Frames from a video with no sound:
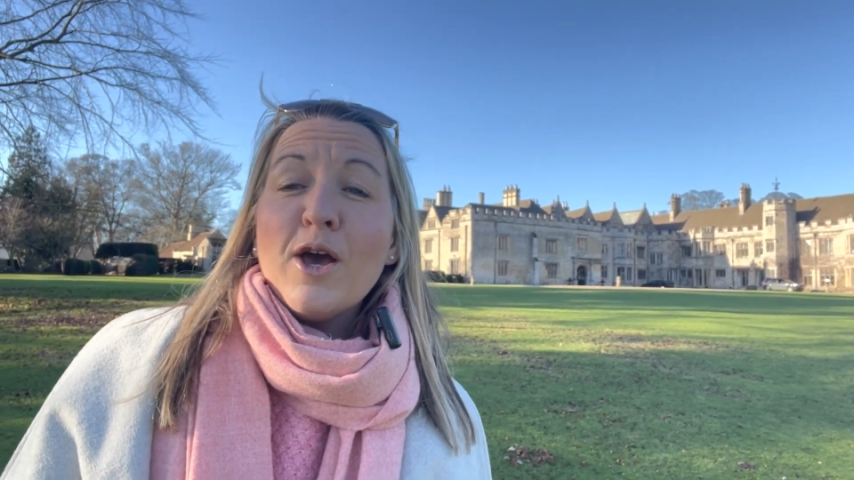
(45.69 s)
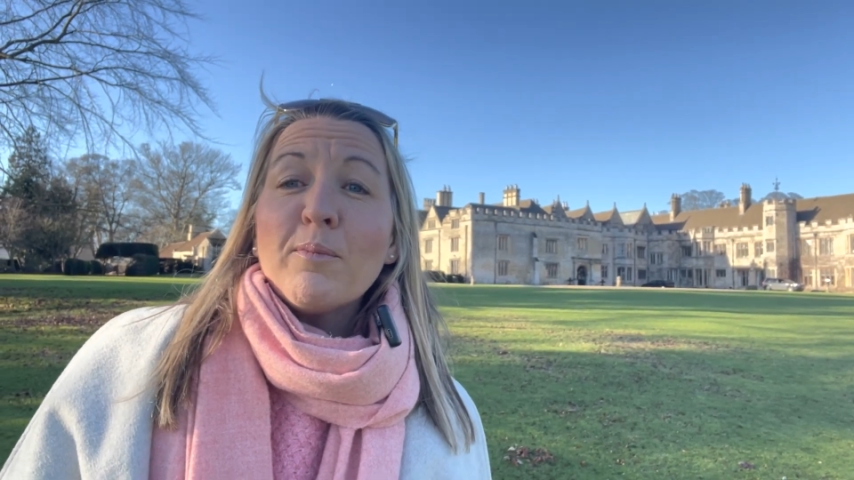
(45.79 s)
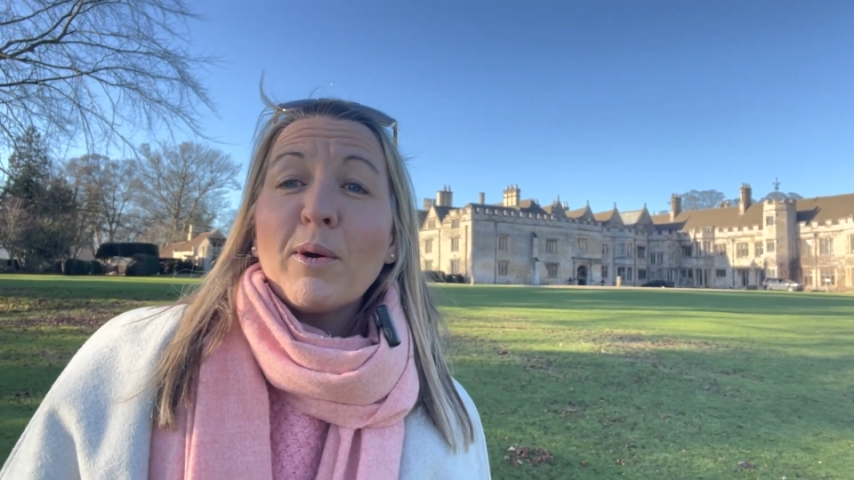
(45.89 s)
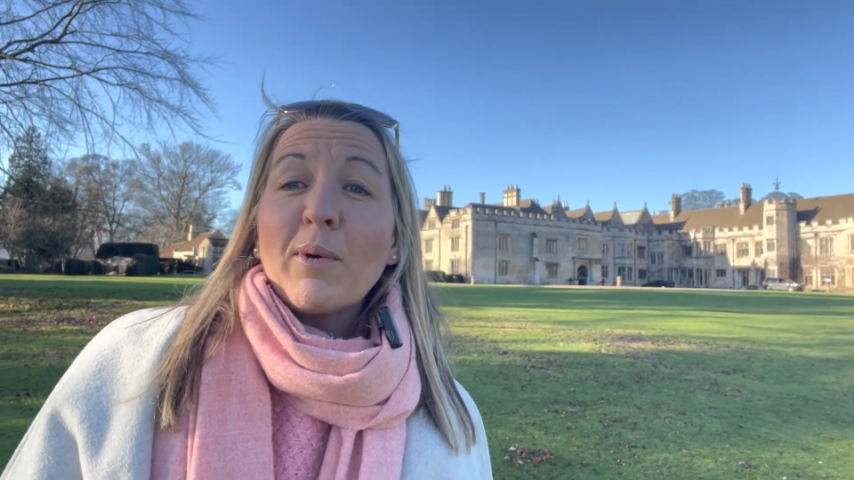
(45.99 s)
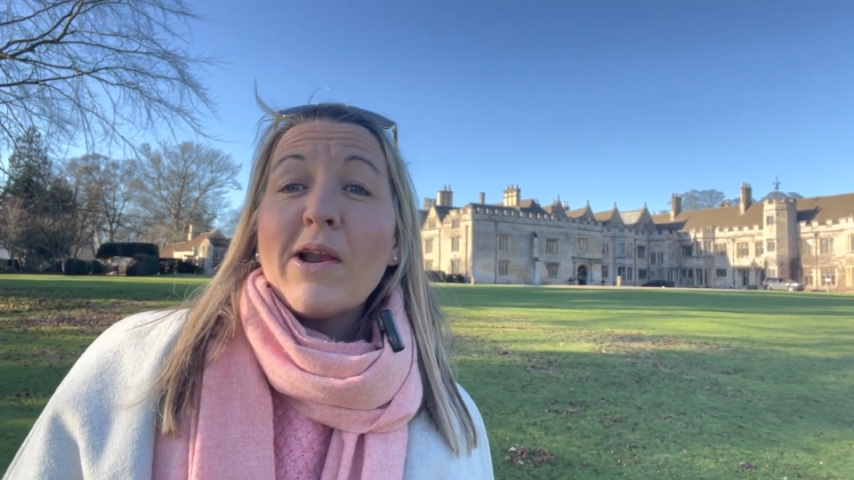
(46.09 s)

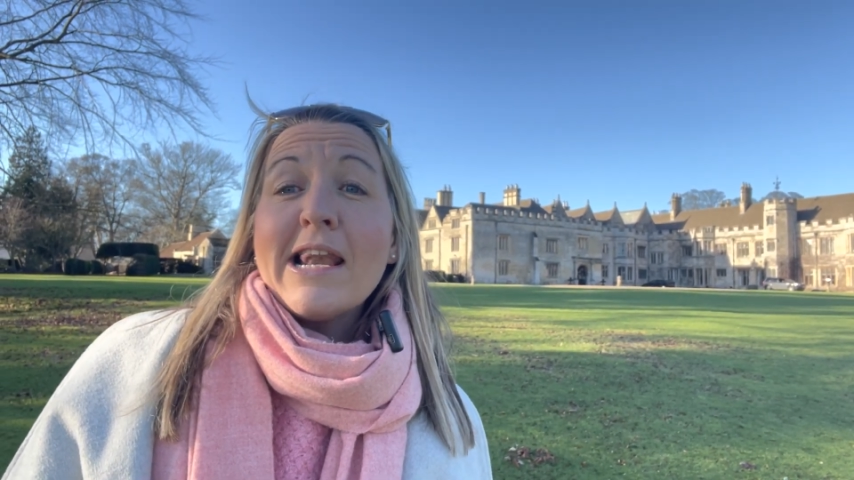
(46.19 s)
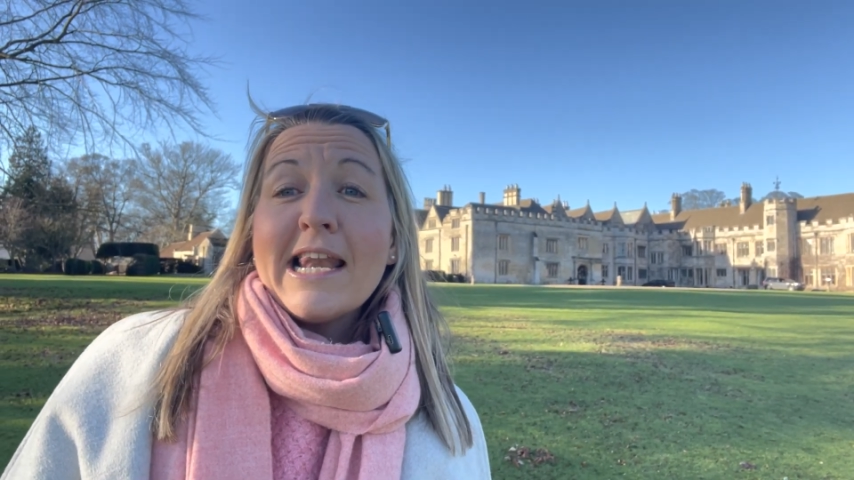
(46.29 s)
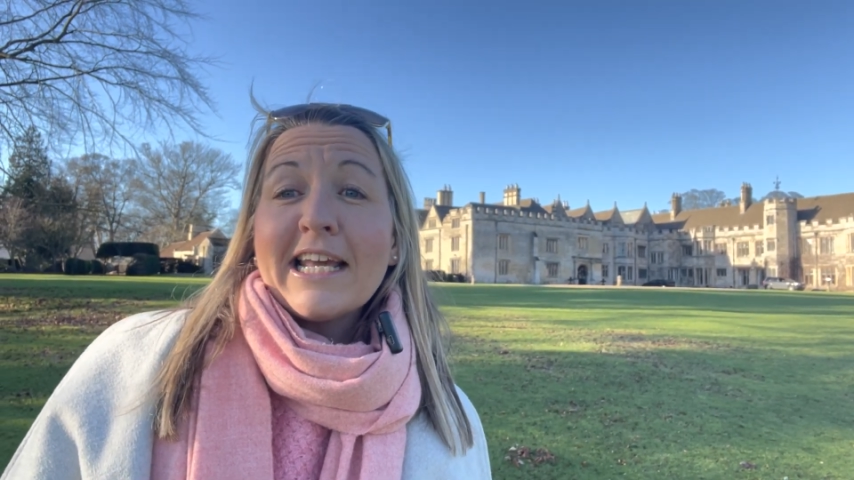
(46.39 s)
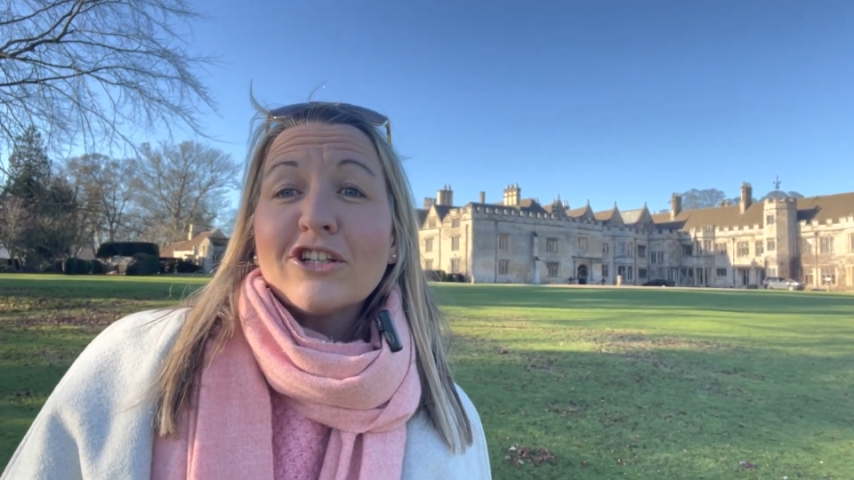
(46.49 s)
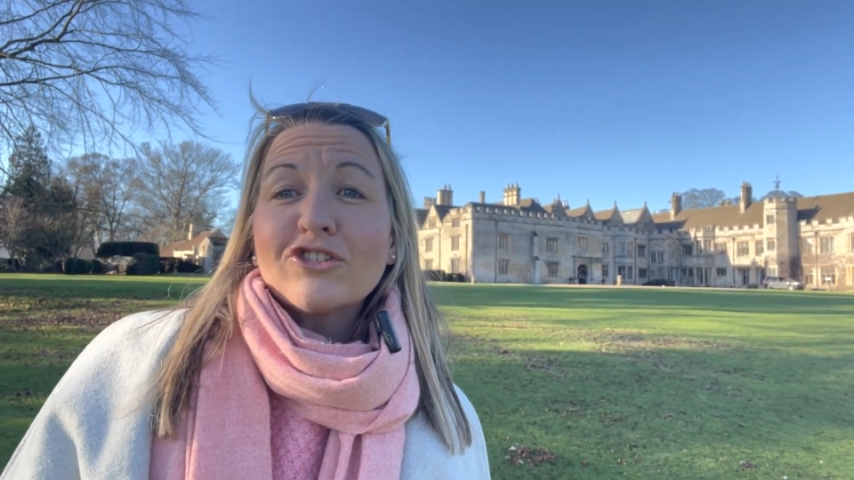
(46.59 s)
but we're
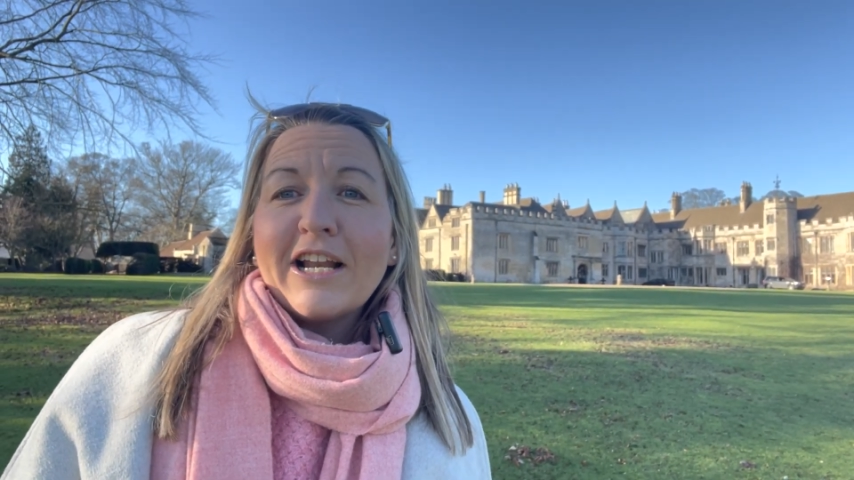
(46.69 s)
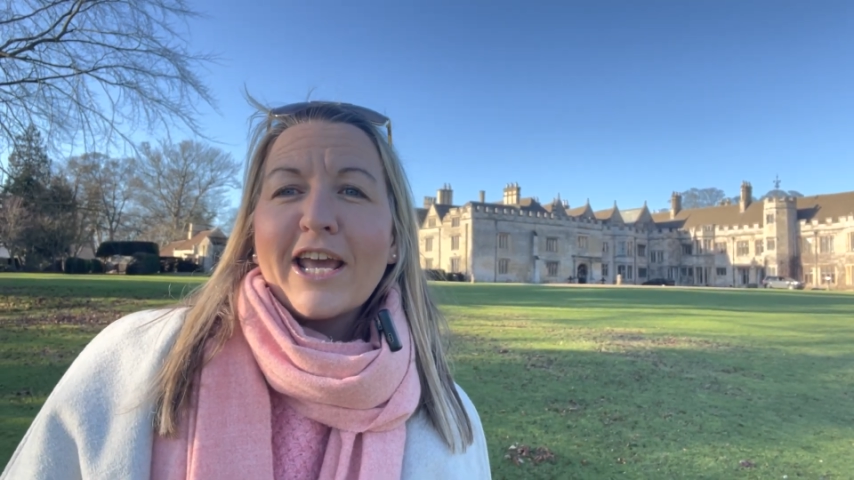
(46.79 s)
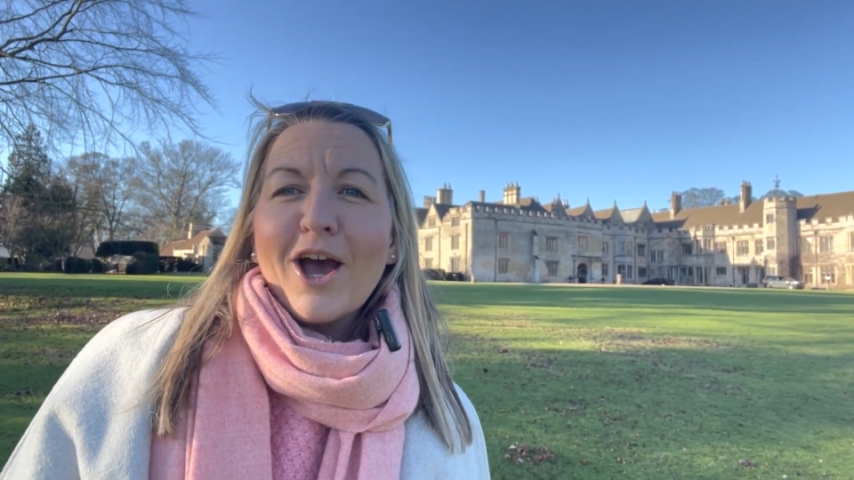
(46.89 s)
literally